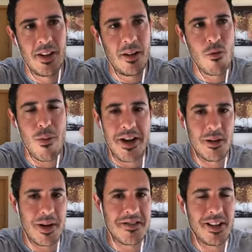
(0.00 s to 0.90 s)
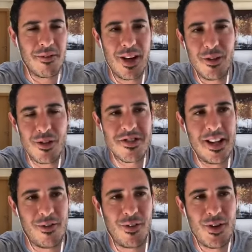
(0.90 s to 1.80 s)
I'm reminding myself now,
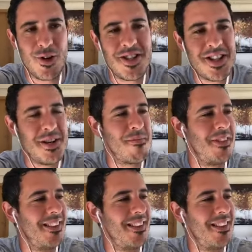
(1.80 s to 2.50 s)
yourself, your team,